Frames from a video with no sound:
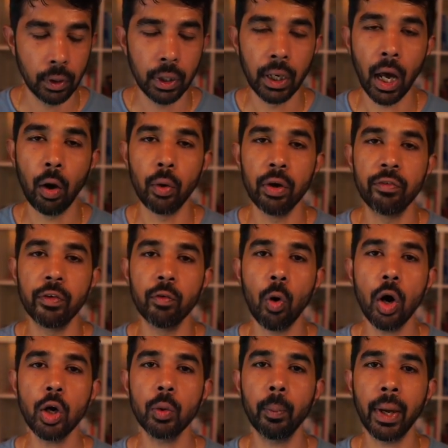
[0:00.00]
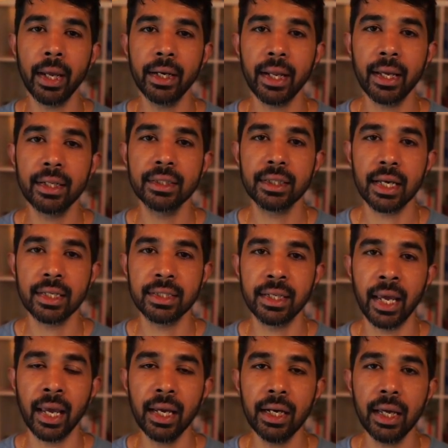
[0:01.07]
Now, if you want to maintain
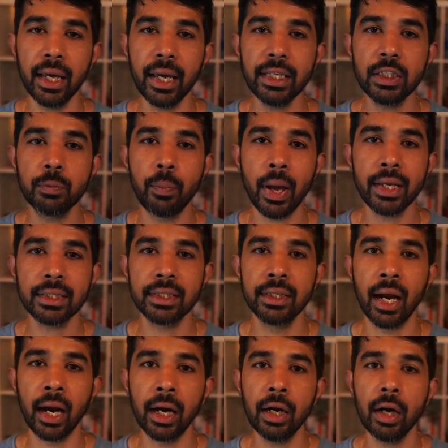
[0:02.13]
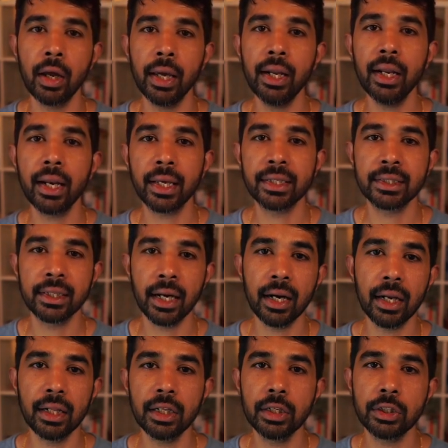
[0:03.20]
state, it's best done in an
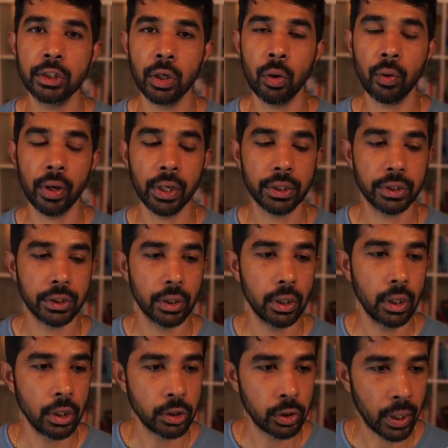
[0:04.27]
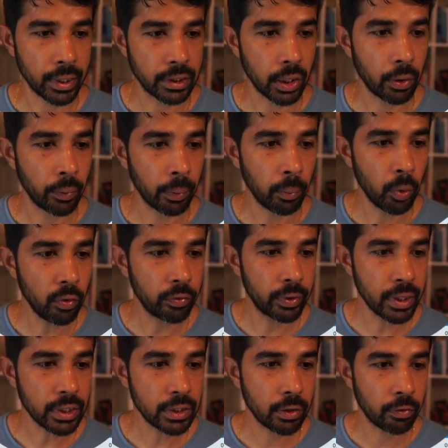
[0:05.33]
external storage. So let's remove
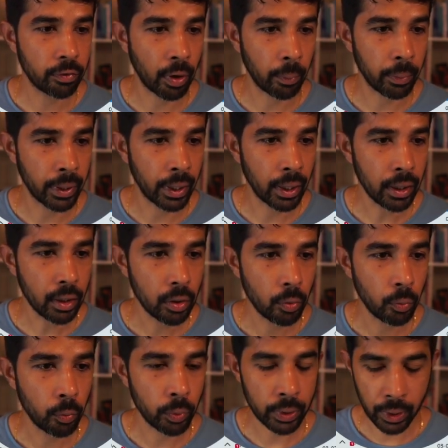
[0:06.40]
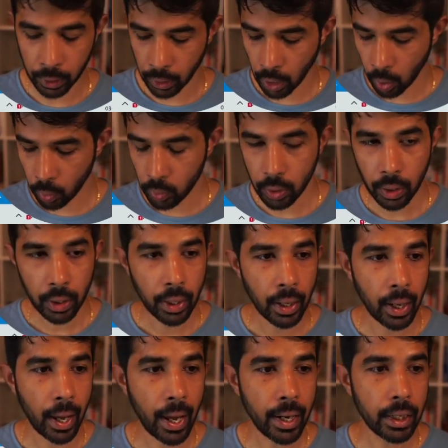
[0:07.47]
this from here with the count,
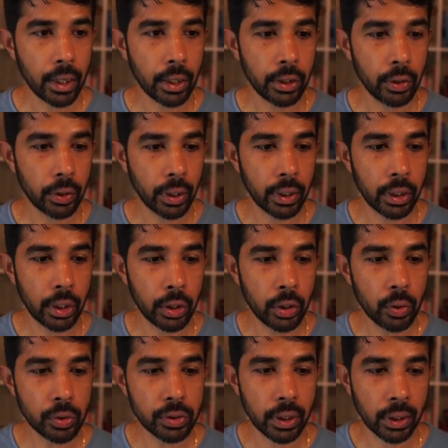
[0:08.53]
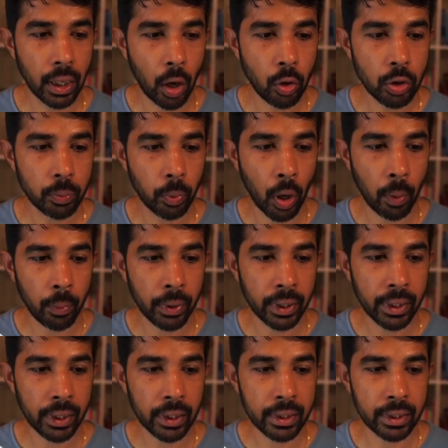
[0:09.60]
and you can use the count
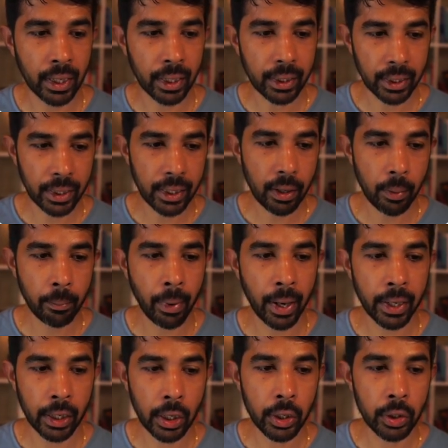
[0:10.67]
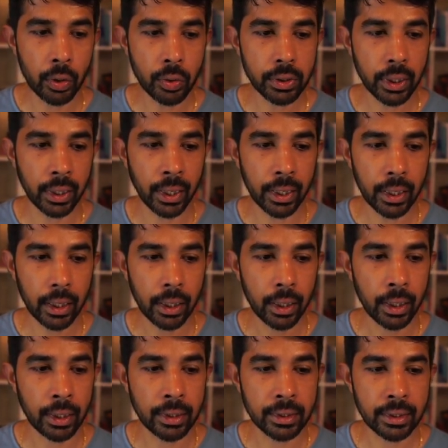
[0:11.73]
property directly by using it
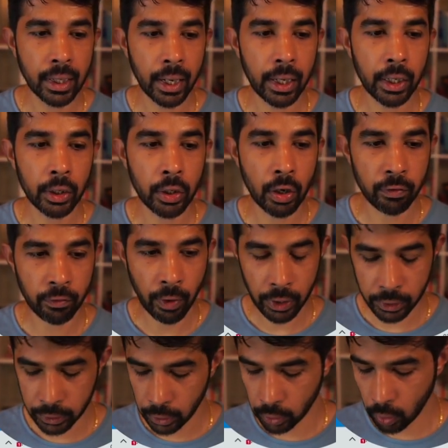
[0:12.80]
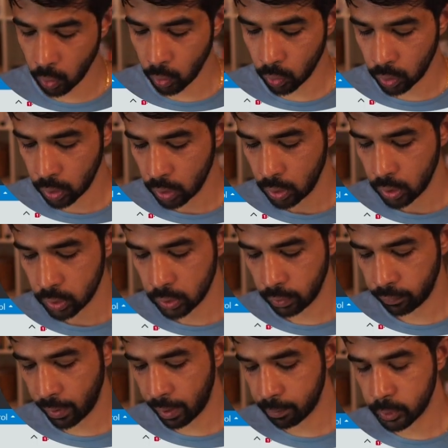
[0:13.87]
inside your function code. So
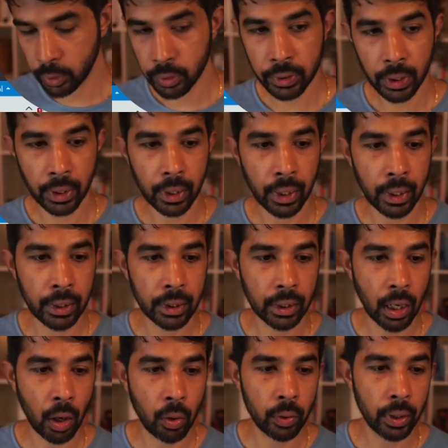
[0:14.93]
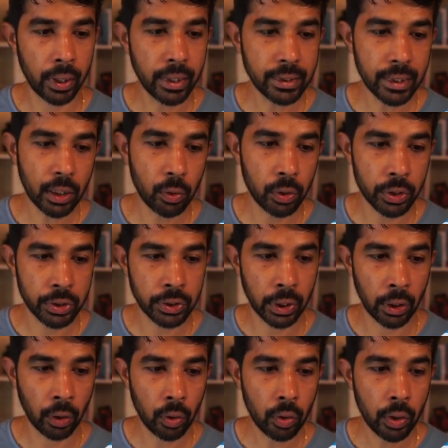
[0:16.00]
if I'm using int count is equal to
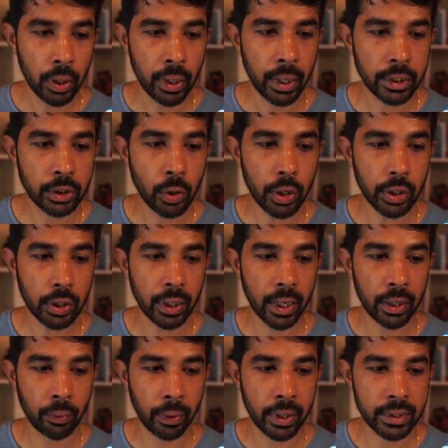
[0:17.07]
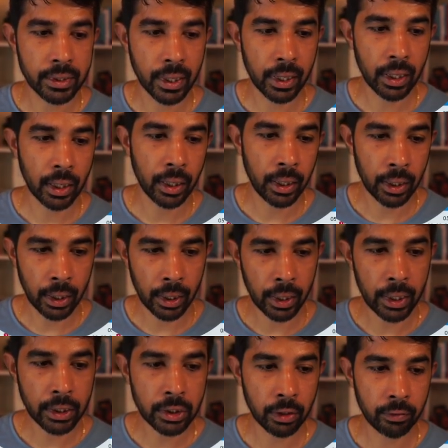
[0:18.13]
0, it's going to get reset in
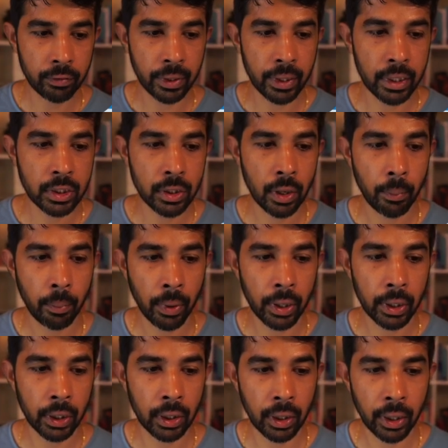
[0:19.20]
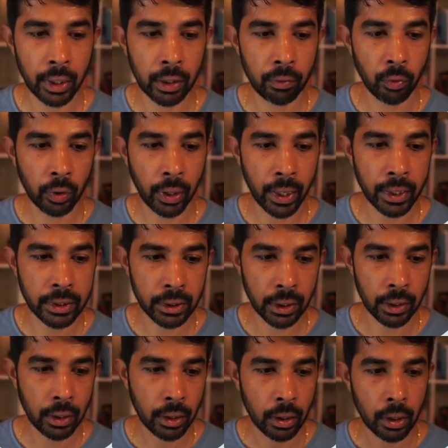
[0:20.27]
each of these particular invocation.